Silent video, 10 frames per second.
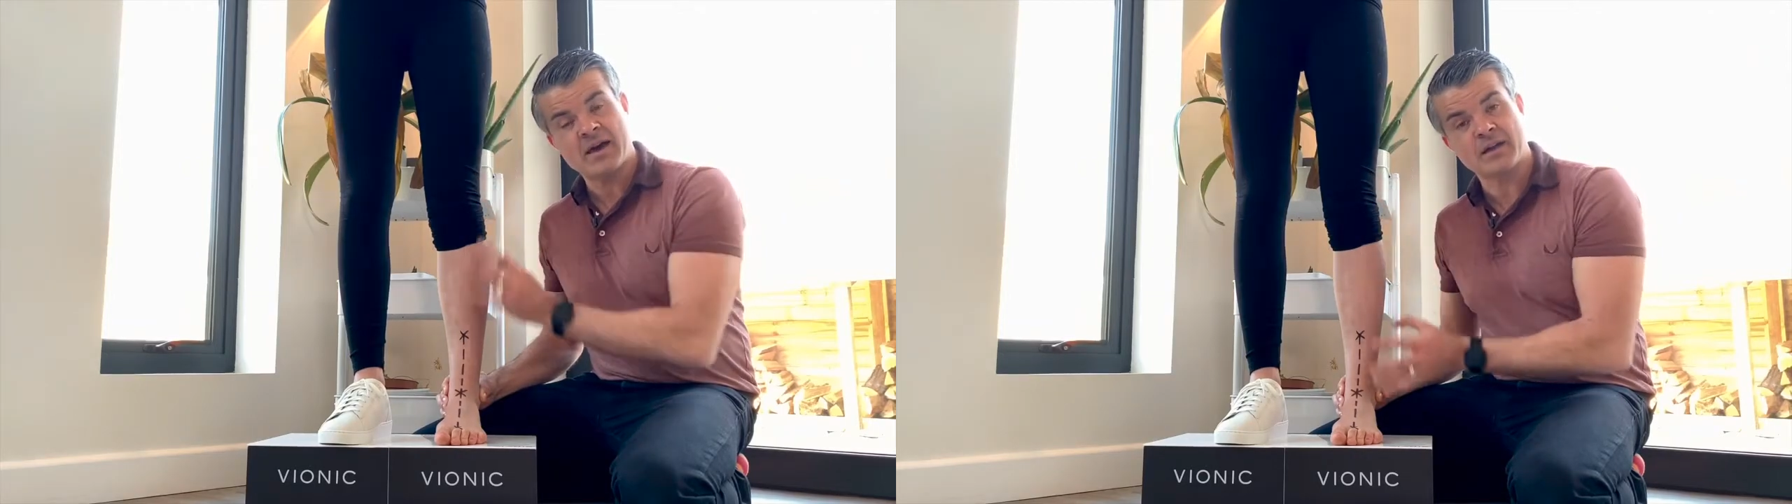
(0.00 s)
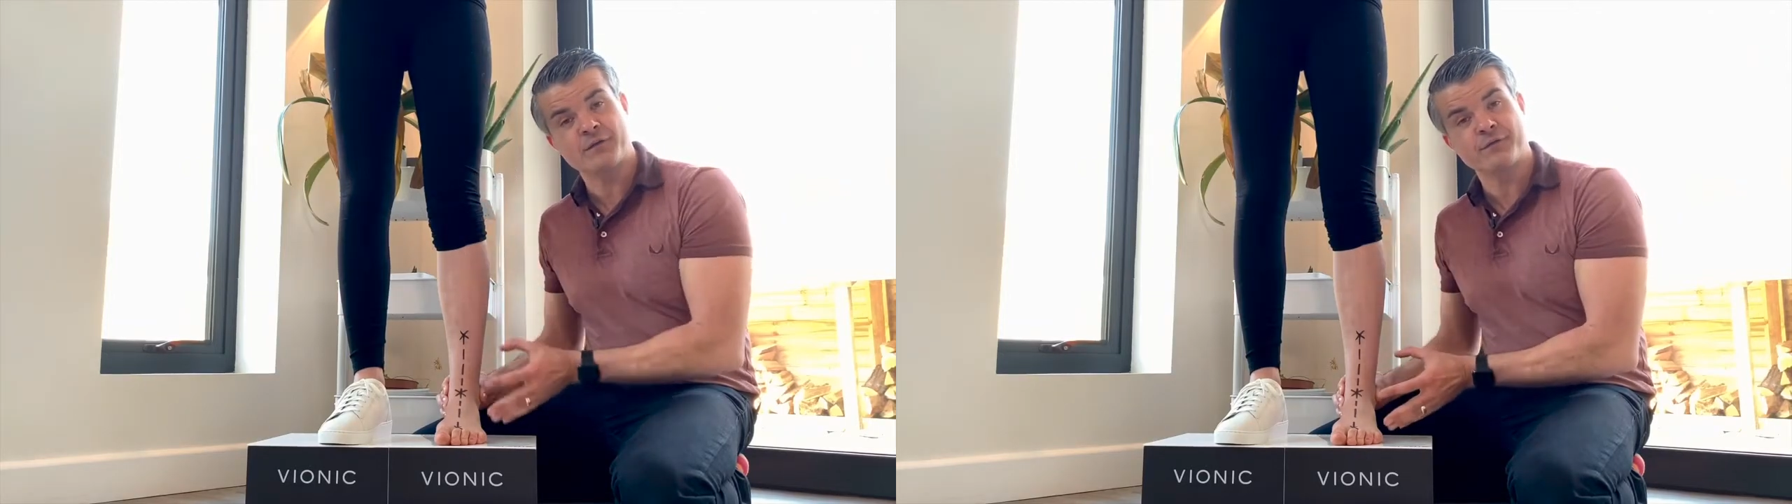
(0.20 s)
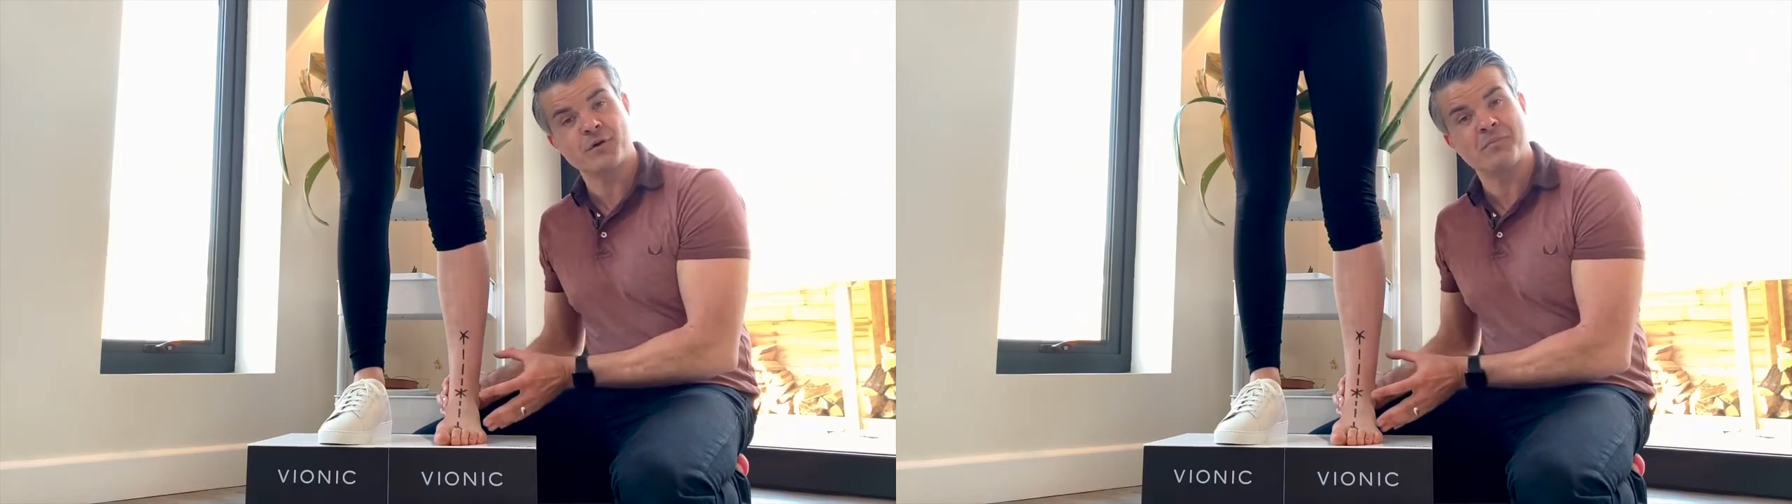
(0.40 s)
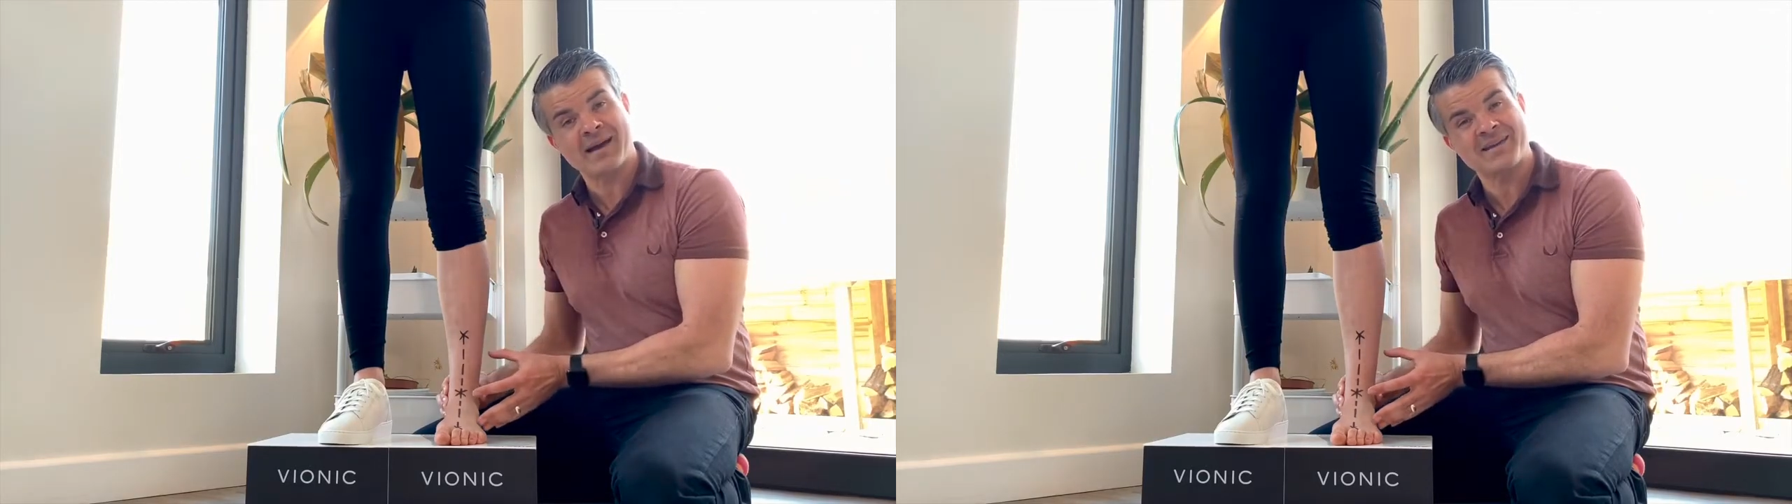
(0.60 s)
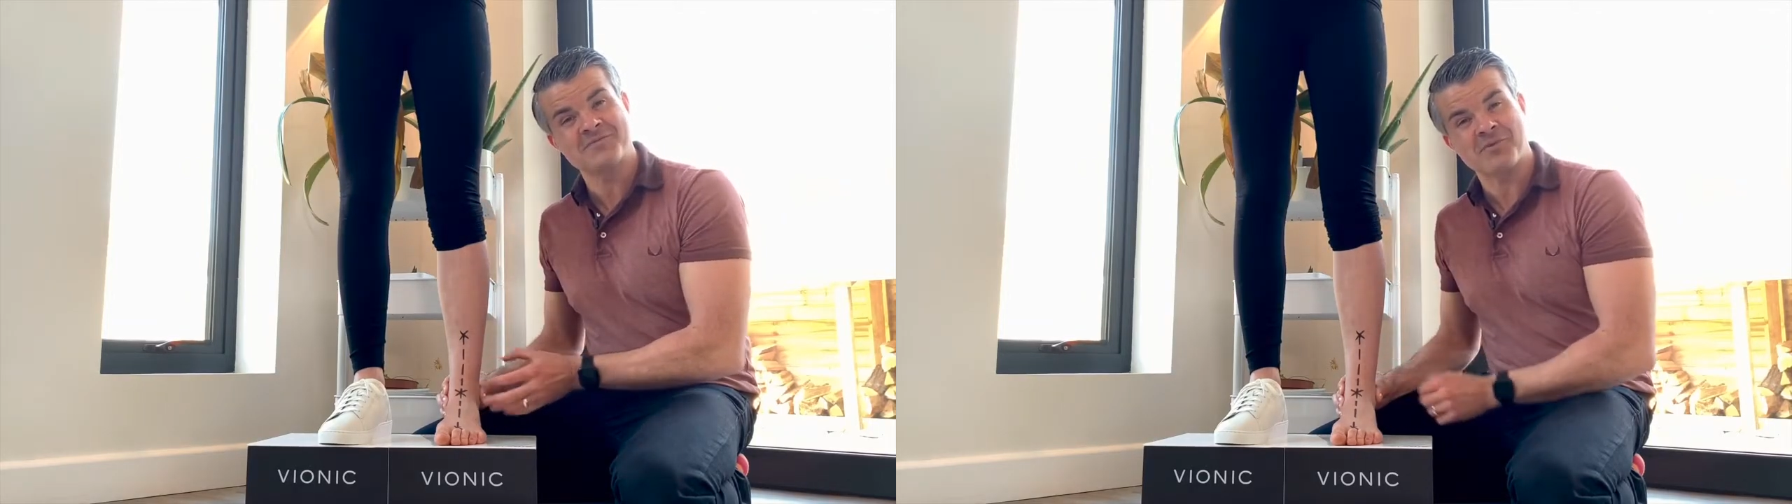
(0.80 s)
and her foot
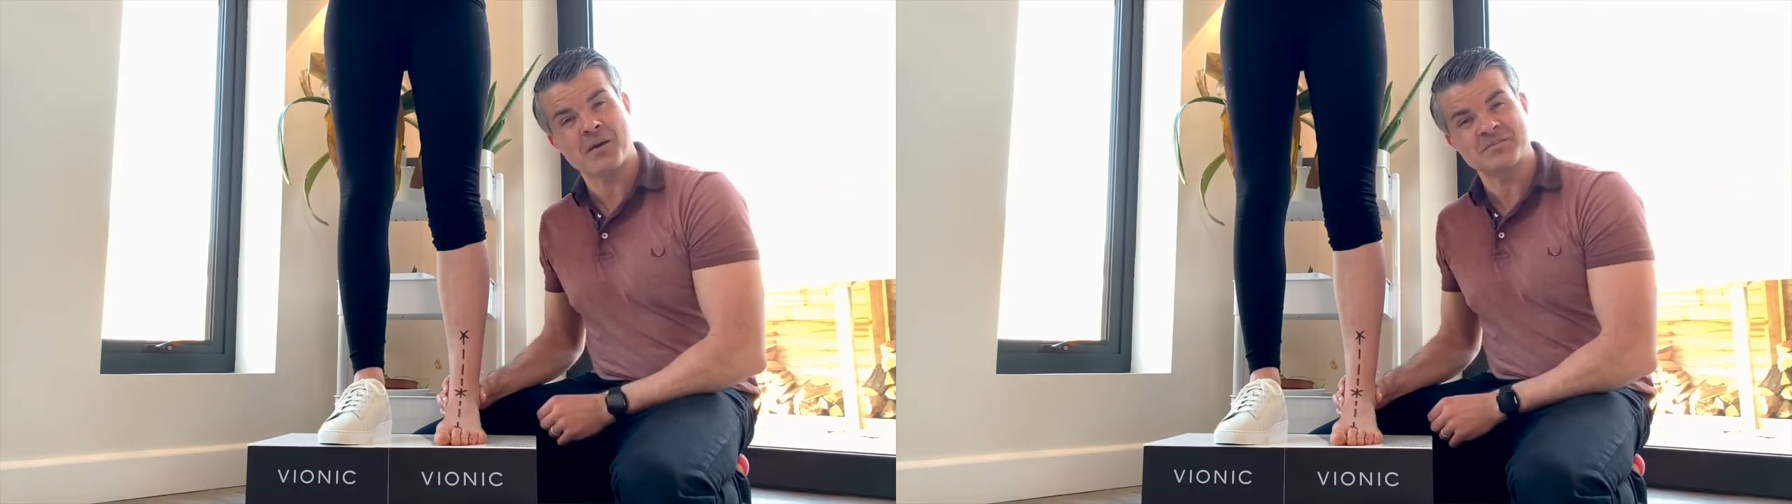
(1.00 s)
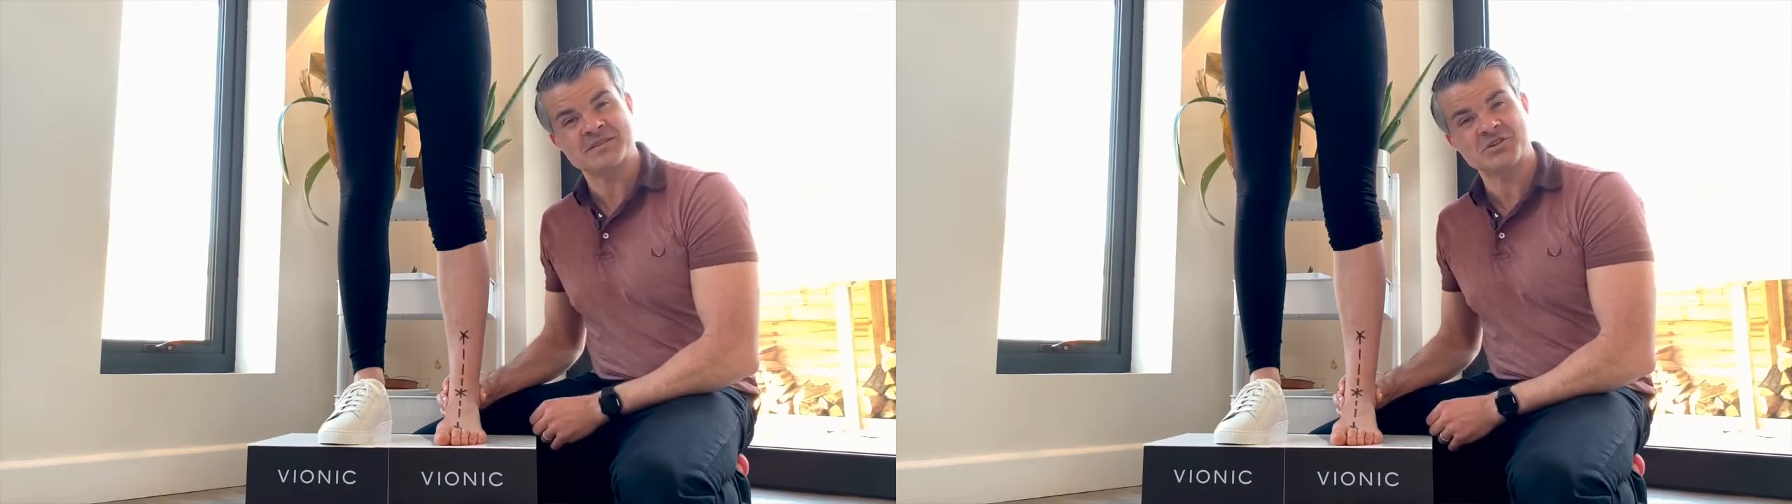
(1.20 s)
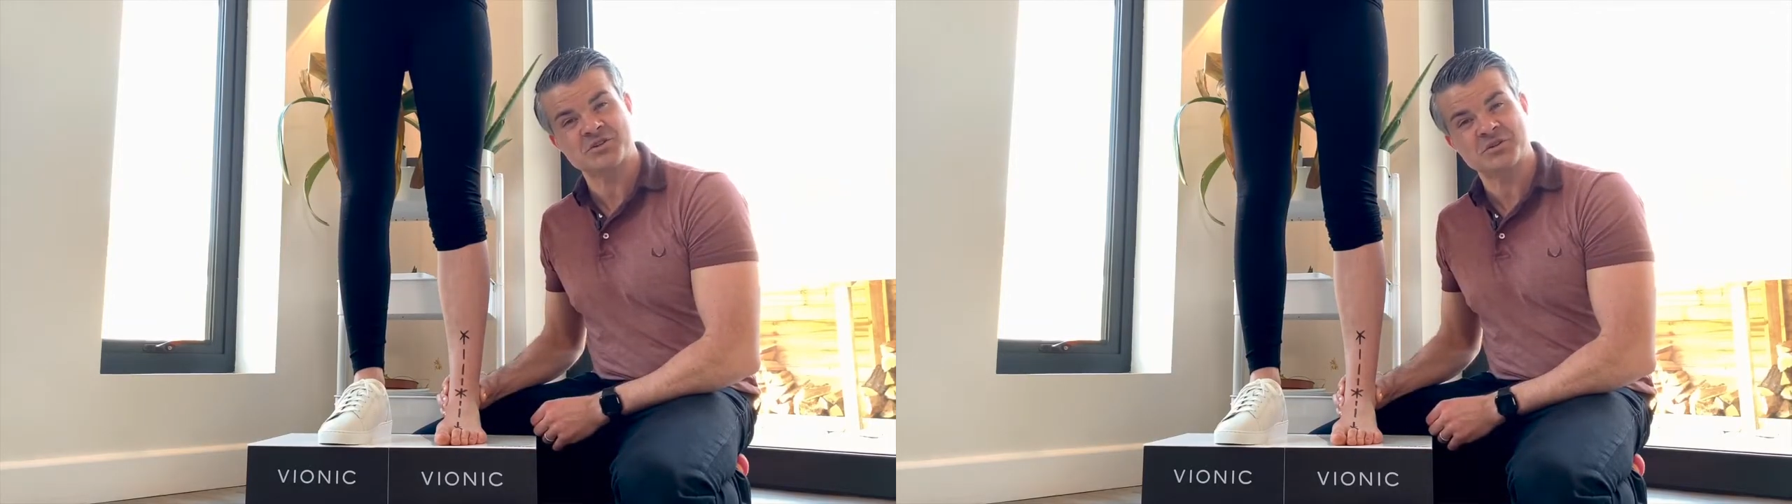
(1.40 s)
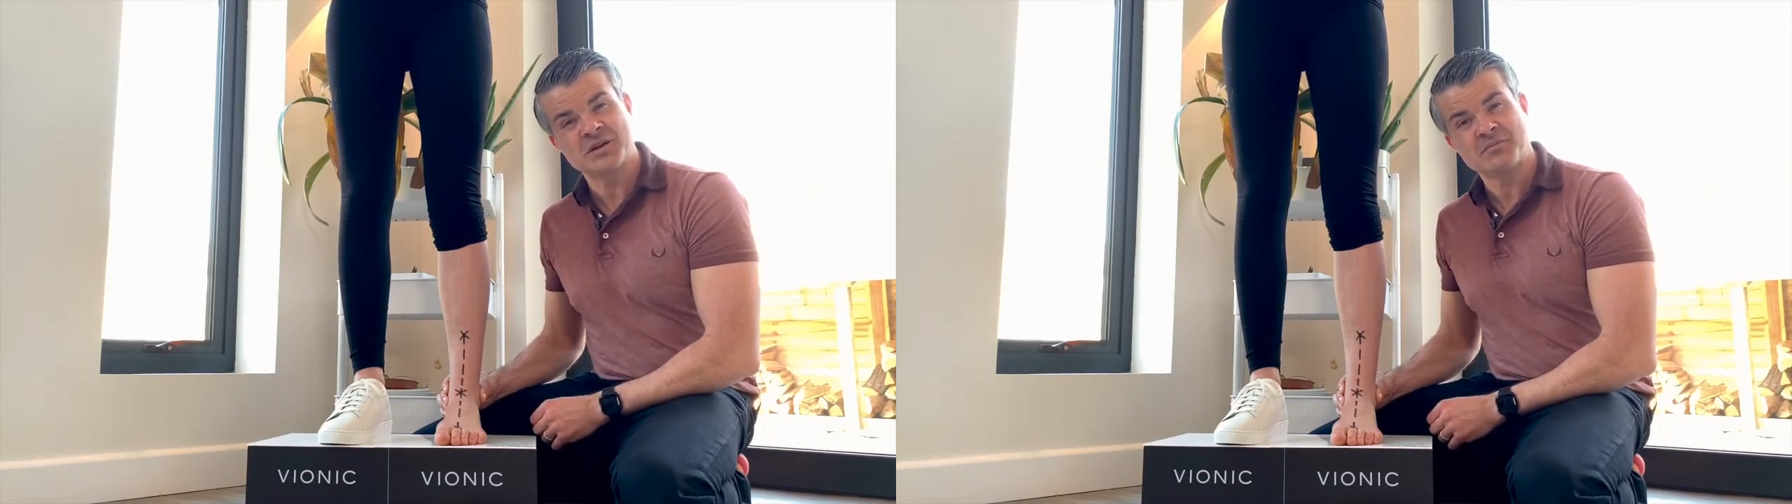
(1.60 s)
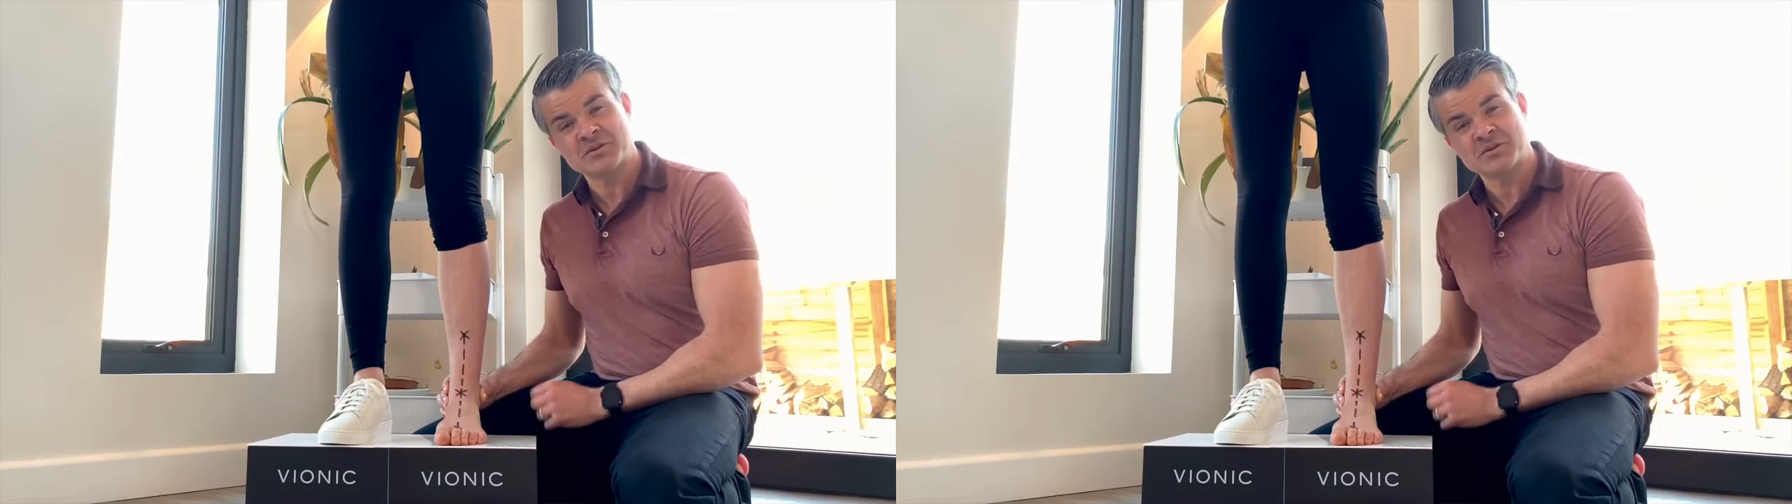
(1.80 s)
back in the right position.